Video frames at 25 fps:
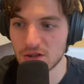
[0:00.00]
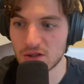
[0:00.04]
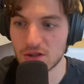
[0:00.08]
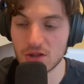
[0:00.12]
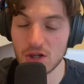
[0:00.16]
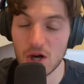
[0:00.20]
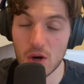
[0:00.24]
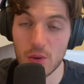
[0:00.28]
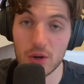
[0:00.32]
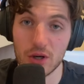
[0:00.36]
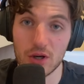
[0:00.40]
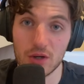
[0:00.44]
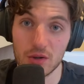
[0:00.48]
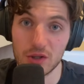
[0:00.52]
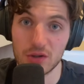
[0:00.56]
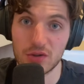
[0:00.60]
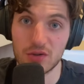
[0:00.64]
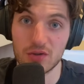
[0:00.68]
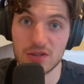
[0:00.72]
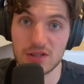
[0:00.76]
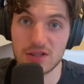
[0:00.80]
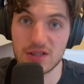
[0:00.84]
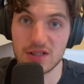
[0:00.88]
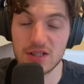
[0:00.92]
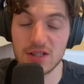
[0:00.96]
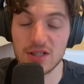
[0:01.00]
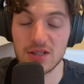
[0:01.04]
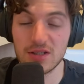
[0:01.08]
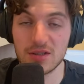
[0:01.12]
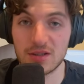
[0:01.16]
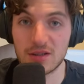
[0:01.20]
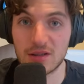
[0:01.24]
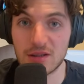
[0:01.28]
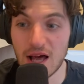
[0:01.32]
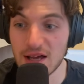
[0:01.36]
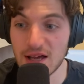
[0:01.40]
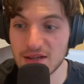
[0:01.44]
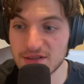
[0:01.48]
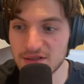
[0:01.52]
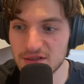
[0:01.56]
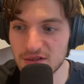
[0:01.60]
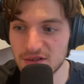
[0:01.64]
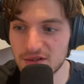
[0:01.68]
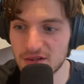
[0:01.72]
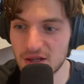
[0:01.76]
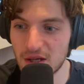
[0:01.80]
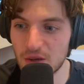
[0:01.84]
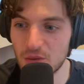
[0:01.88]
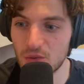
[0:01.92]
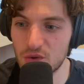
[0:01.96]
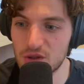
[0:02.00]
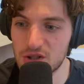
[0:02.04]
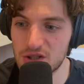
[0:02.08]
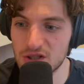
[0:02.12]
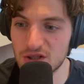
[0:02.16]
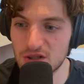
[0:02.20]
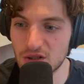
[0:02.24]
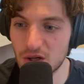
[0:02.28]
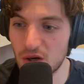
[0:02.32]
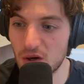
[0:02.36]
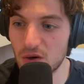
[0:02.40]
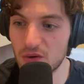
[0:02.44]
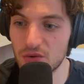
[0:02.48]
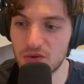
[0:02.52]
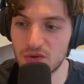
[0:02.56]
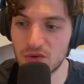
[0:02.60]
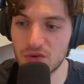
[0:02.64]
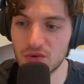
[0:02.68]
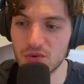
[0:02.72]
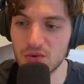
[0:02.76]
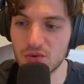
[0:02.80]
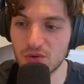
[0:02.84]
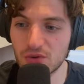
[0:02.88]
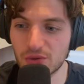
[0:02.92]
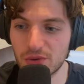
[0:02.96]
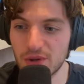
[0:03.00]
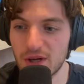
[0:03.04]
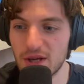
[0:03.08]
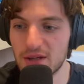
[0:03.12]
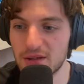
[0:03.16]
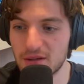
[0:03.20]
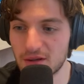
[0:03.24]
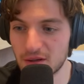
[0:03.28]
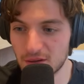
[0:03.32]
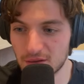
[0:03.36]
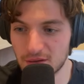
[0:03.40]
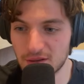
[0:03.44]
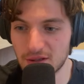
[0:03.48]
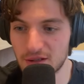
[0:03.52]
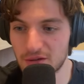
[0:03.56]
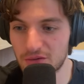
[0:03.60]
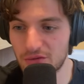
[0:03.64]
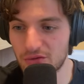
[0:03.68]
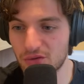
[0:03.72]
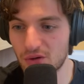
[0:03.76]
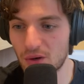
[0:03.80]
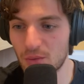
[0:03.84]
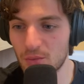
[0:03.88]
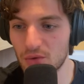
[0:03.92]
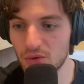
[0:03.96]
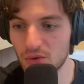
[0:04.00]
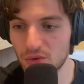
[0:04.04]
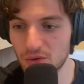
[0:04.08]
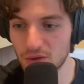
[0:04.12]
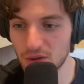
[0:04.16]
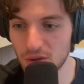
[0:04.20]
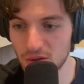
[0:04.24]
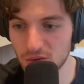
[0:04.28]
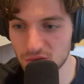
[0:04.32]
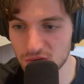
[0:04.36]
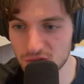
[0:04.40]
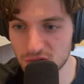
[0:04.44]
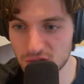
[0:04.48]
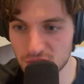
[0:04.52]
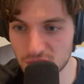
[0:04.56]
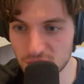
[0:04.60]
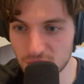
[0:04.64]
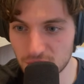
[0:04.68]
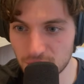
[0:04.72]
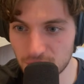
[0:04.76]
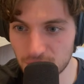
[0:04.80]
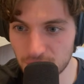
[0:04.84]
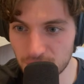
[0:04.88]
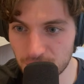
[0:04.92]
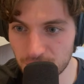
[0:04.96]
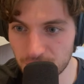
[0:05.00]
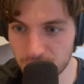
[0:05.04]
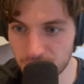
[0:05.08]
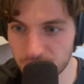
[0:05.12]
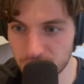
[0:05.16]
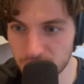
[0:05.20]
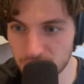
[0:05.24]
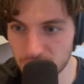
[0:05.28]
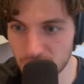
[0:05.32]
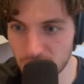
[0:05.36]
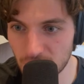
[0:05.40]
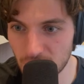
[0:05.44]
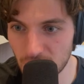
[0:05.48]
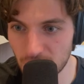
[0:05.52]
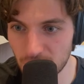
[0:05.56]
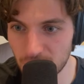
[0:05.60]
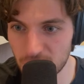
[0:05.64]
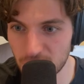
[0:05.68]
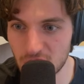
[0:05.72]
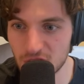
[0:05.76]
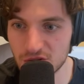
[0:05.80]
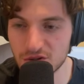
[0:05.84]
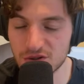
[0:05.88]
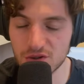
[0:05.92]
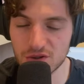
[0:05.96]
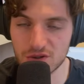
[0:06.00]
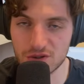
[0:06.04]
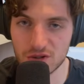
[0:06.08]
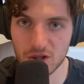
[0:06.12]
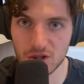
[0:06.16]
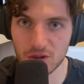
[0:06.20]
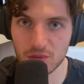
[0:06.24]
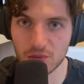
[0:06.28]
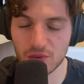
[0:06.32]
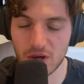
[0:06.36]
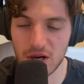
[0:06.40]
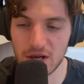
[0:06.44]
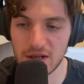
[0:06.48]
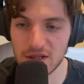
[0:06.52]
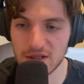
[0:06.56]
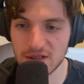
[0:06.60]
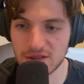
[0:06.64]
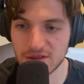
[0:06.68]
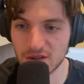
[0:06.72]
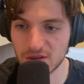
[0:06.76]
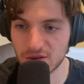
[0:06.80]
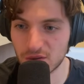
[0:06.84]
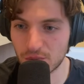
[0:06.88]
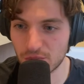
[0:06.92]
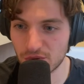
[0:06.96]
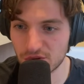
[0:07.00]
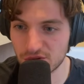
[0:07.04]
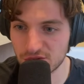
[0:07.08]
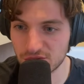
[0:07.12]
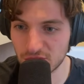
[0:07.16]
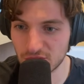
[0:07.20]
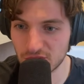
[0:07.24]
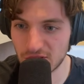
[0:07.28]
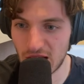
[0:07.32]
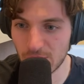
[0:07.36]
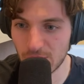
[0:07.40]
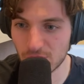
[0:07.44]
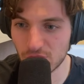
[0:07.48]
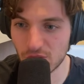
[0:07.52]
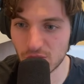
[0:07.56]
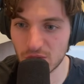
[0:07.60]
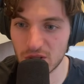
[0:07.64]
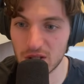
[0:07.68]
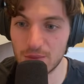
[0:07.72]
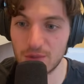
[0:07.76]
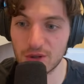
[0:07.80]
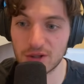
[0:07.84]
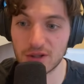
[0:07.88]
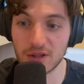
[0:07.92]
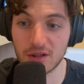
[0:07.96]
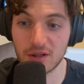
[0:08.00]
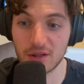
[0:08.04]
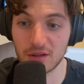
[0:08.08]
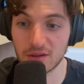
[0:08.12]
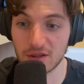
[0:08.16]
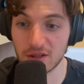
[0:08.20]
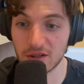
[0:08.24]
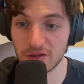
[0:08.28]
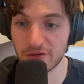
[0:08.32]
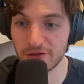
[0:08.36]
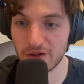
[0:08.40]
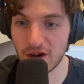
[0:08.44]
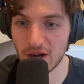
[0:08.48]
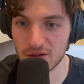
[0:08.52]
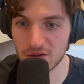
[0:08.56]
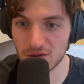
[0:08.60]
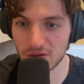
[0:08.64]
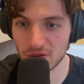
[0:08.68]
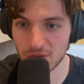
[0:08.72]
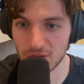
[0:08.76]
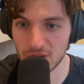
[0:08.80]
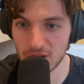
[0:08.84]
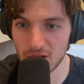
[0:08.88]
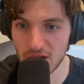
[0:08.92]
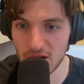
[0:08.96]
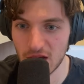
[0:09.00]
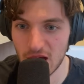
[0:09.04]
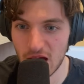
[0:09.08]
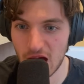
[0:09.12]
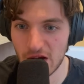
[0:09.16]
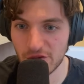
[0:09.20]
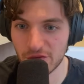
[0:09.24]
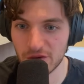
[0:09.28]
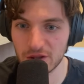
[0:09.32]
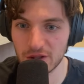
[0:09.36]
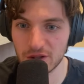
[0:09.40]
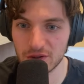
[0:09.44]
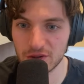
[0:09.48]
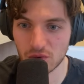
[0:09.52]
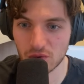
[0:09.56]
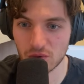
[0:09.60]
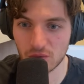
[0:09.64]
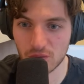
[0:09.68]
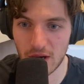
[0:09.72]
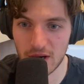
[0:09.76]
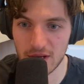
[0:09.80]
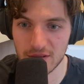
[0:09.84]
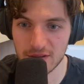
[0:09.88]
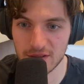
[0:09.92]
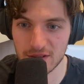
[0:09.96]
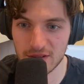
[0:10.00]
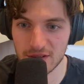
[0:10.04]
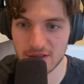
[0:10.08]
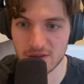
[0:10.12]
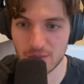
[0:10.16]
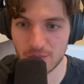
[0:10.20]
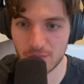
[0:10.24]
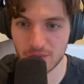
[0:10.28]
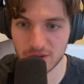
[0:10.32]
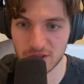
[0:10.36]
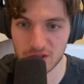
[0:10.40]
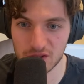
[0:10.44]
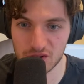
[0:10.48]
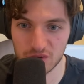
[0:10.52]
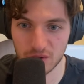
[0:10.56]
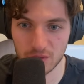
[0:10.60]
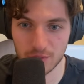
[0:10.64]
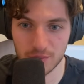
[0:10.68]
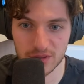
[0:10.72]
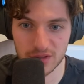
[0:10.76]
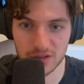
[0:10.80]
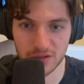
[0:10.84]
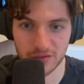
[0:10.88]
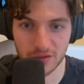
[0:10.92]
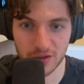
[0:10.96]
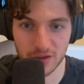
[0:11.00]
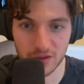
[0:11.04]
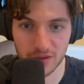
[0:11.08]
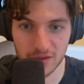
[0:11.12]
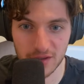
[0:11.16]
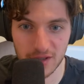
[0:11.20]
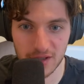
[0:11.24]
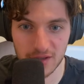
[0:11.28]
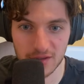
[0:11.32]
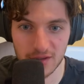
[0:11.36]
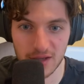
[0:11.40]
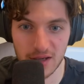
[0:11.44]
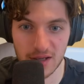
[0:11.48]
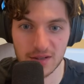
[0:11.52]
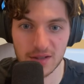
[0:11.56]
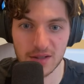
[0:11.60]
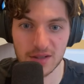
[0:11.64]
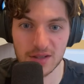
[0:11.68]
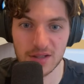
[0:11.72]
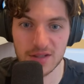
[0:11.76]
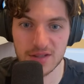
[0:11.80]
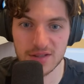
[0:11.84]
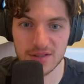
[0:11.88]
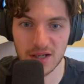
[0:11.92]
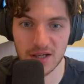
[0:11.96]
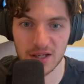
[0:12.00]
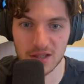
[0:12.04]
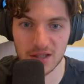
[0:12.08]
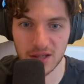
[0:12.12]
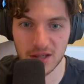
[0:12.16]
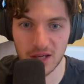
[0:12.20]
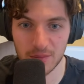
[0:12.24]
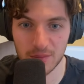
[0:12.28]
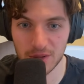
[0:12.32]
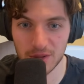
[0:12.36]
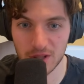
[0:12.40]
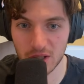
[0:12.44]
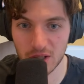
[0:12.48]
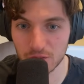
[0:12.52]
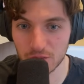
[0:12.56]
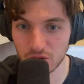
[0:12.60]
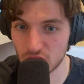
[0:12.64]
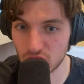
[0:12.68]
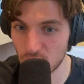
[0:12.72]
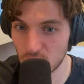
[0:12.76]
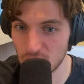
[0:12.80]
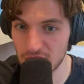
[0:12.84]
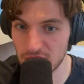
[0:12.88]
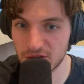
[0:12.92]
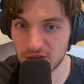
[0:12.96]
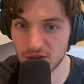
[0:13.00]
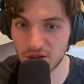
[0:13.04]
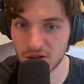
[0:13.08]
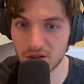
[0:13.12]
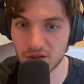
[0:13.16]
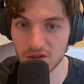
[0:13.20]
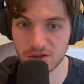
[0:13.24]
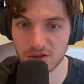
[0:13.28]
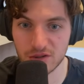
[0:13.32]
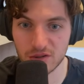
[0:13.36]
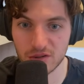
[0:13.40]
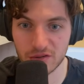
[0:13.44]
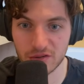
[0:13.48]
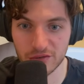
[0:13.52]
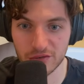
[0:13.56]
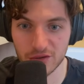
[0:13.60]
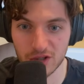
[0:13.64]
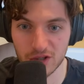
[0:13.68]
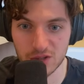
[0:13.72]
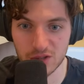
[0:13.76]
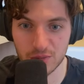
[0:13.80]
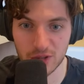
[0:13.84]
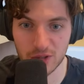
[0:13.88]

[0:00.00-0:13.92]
So now we're going to see the last system, which is how to create content from your nodes. Because your second brain is not a personal library, but a content factory. Every node you write is a potential piece of content, and an insight can become a tweet, a cluster of nodes